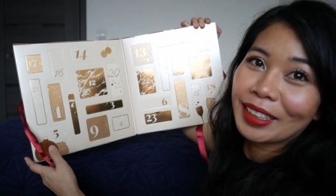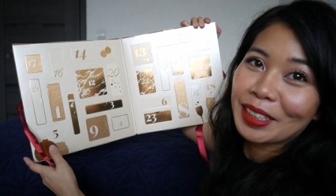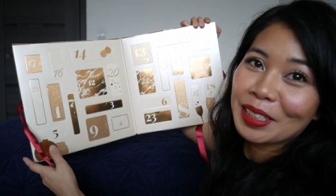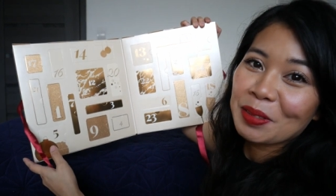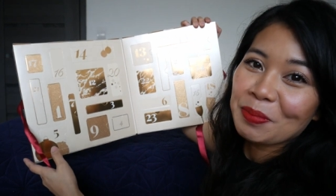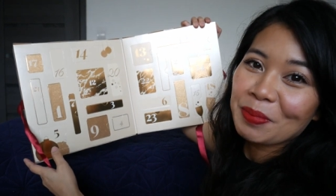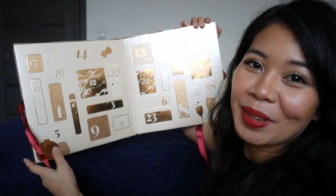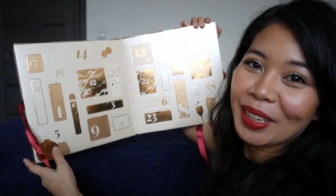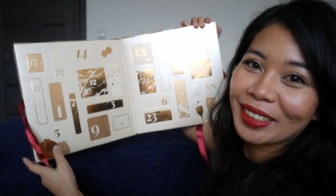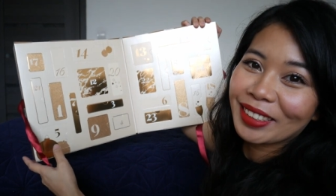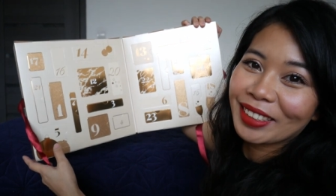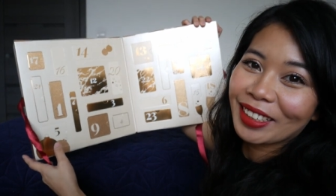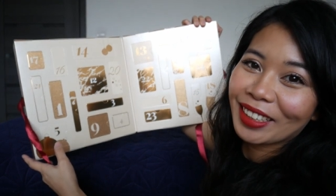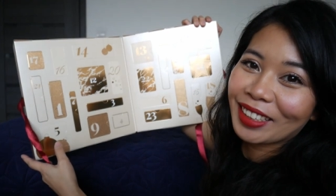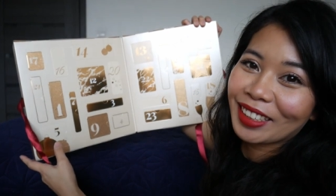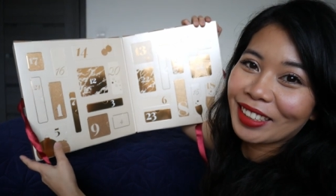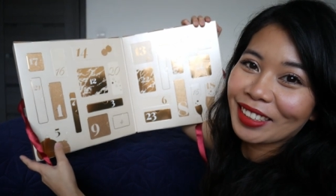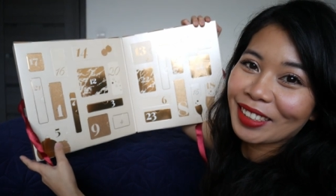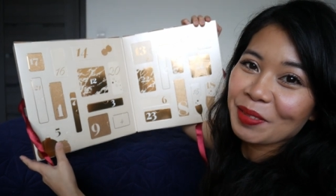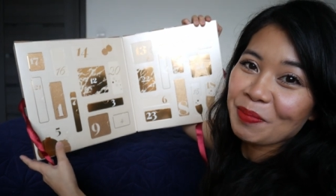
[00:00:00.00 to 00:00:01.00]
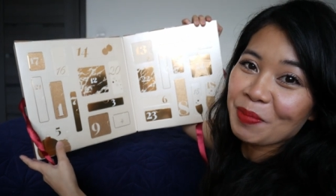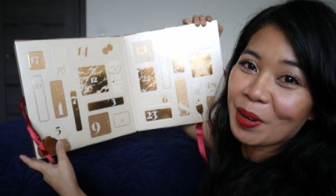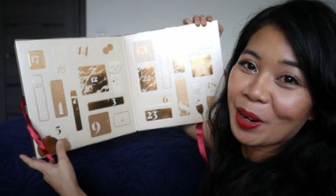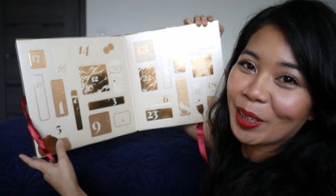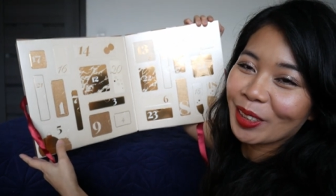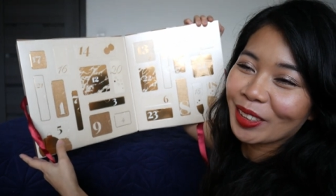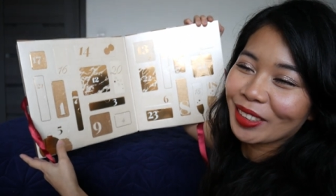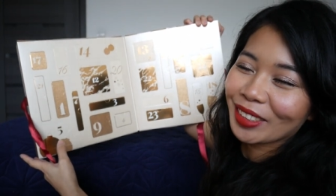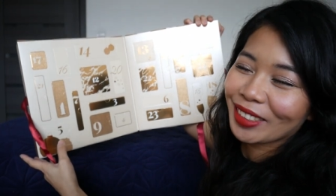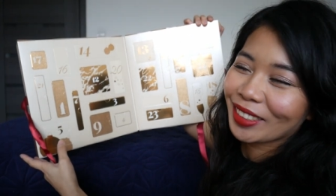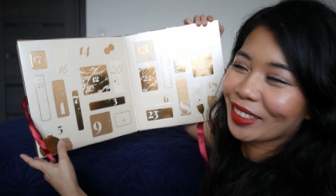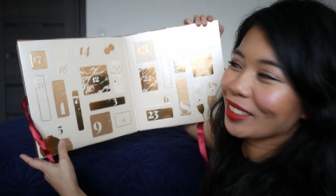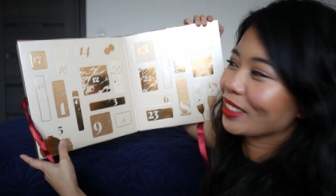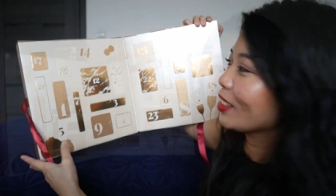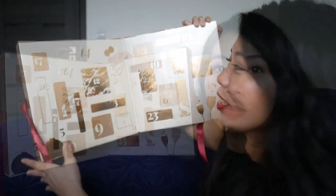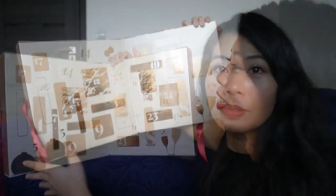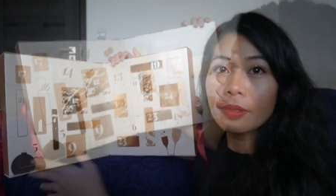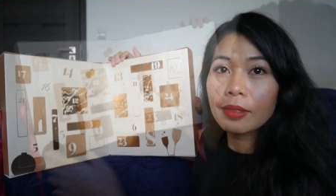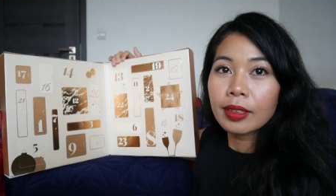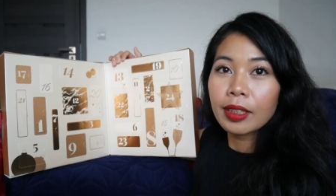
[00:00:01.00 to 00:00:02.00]
christmas and it's march
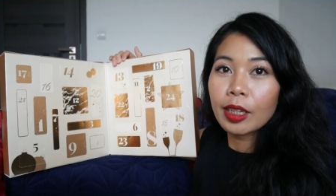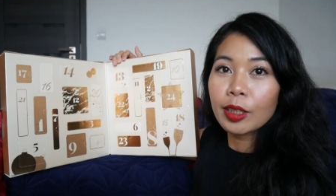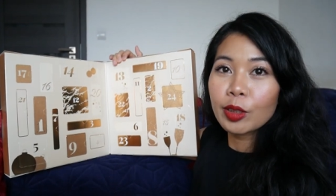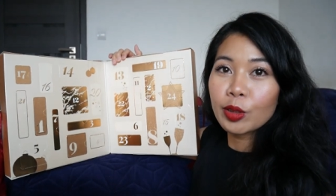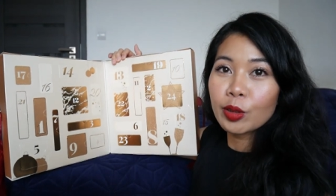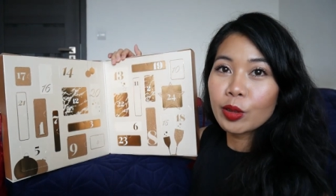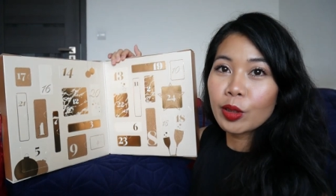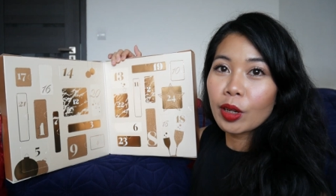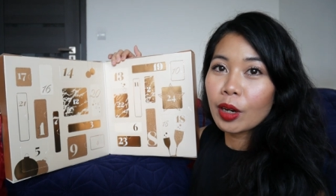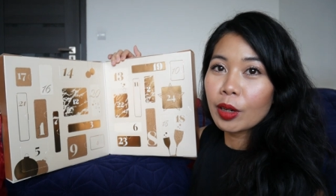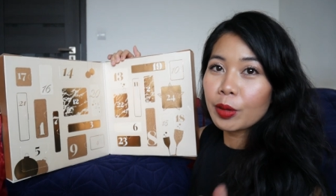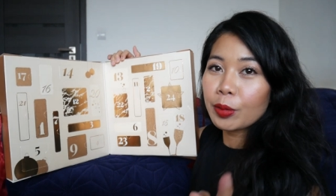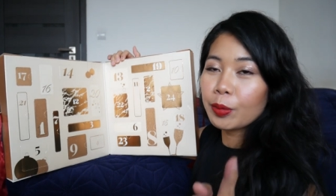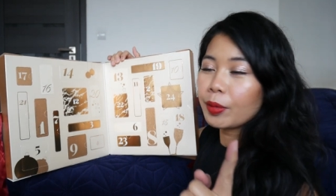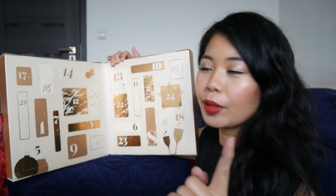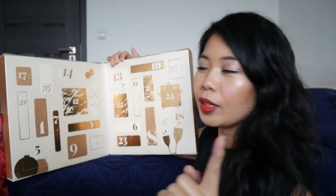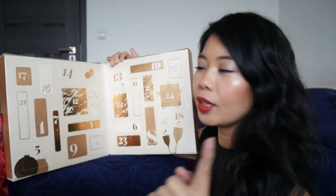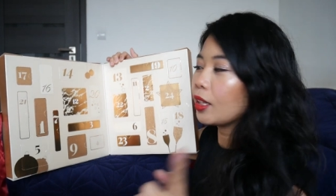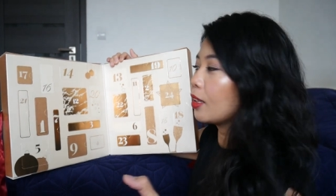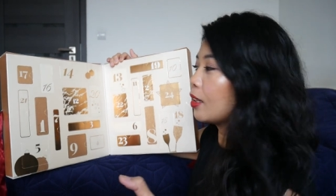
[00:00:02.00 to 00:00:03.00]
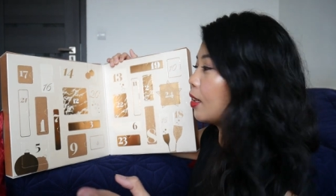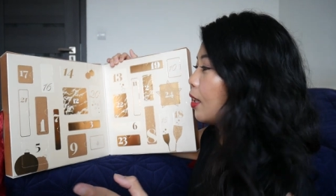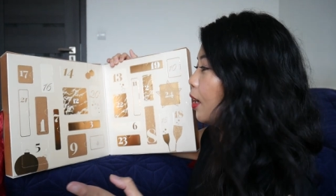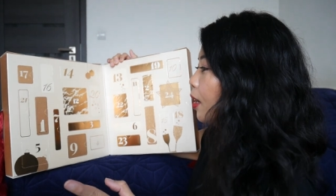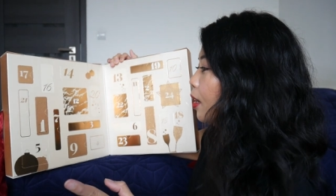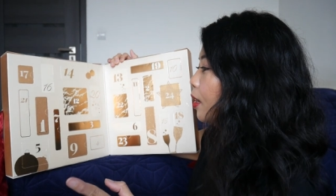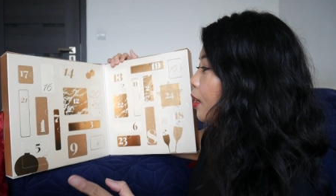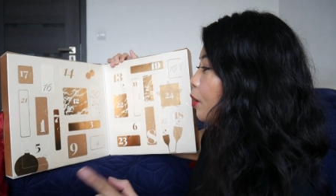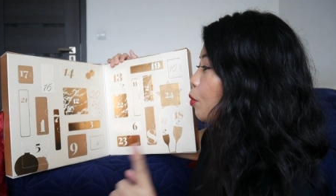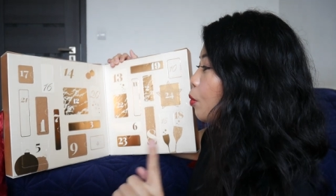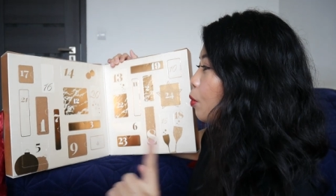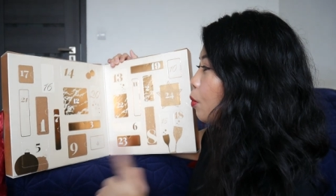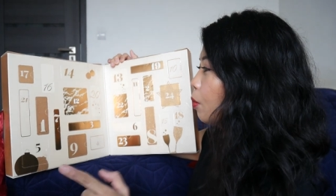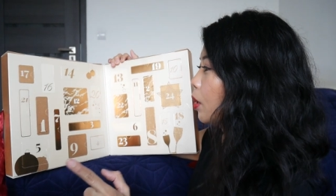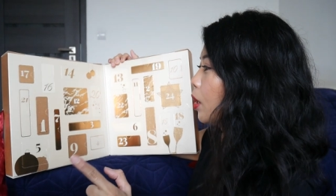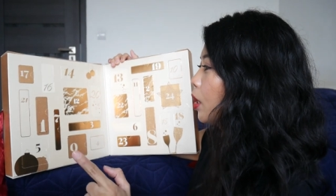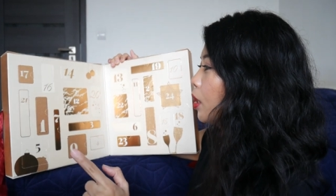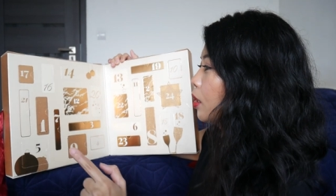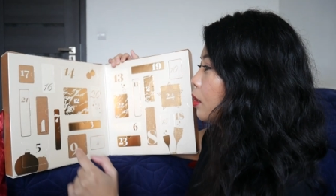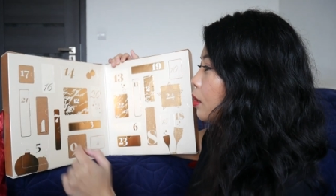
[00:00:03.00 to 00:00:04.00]
let's start with the day
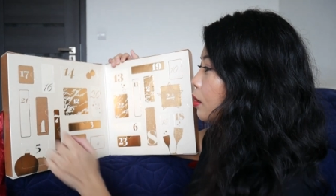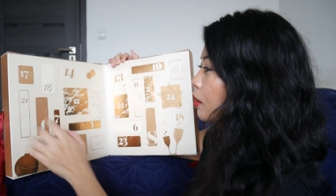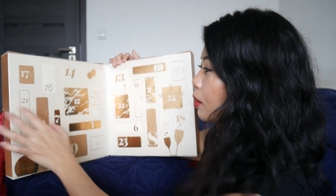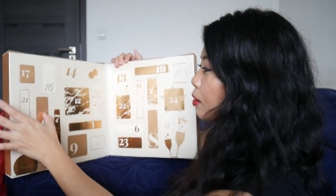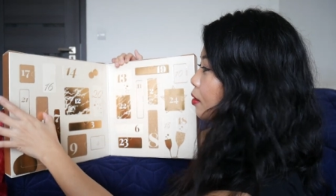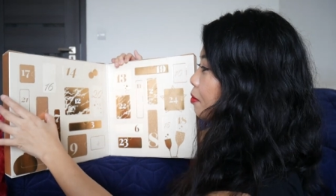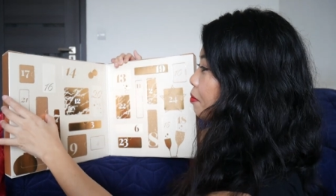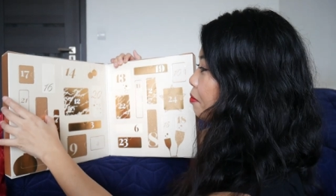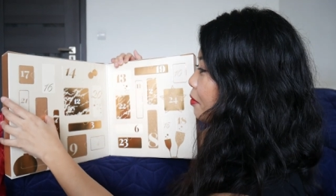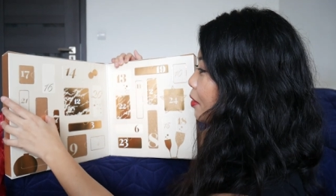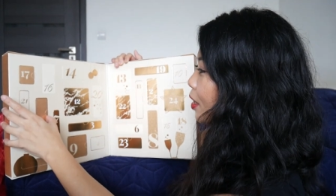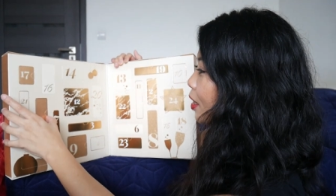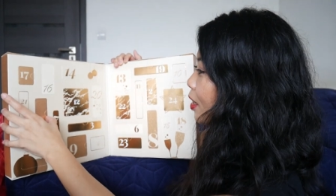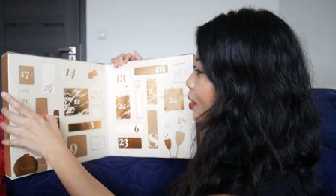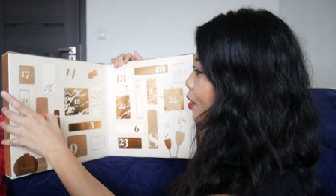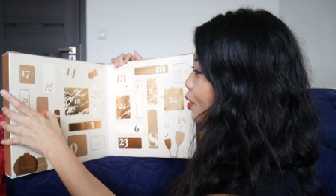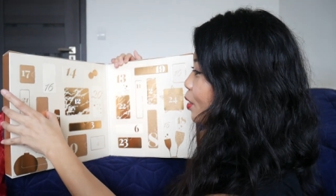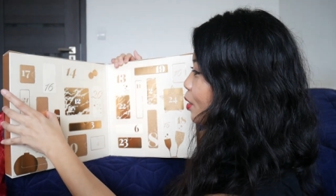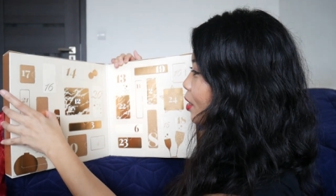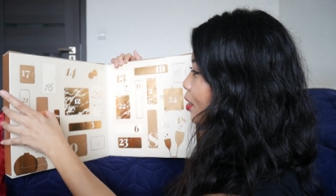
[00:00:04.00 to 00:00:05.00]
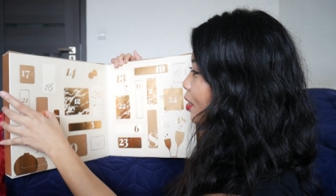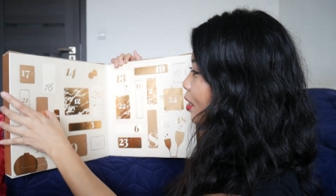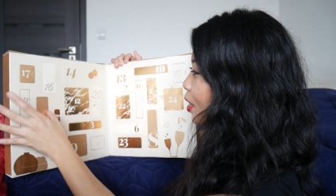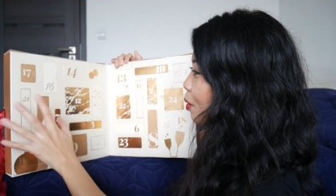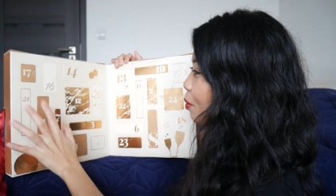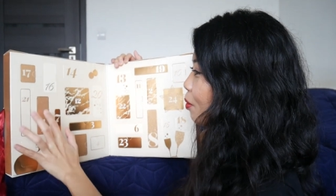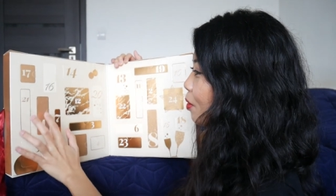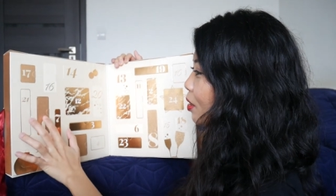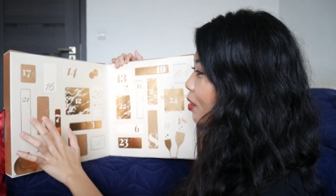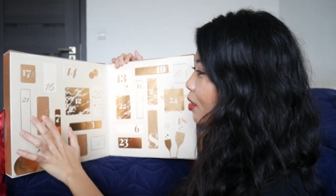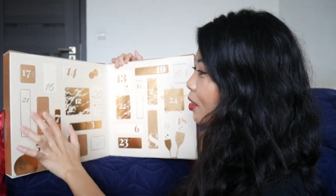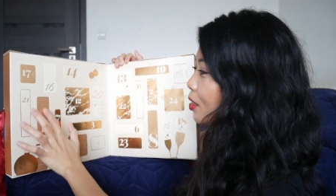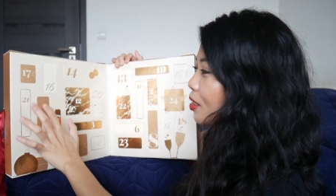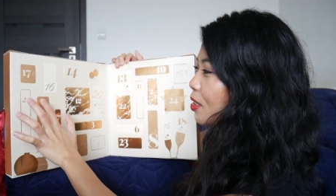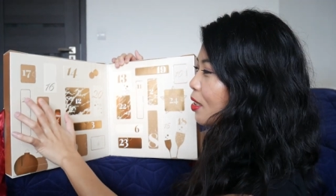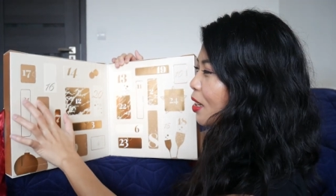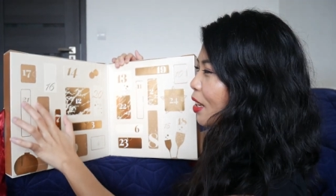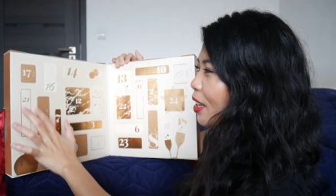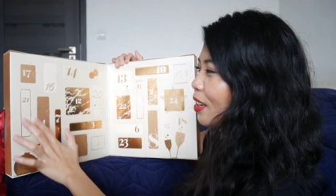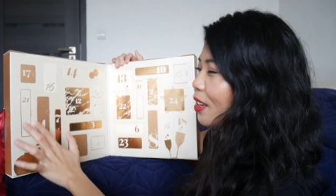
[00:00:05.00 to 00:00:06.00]
one here's the day one
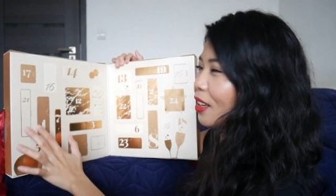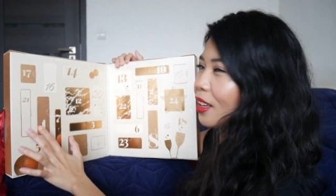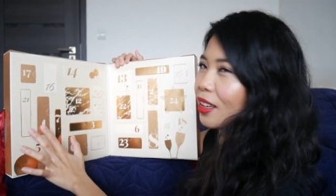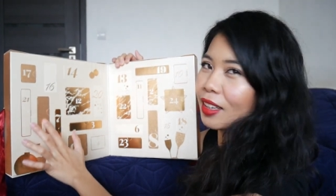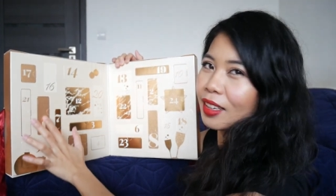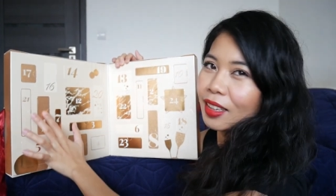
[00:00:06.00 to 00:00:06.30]
it's like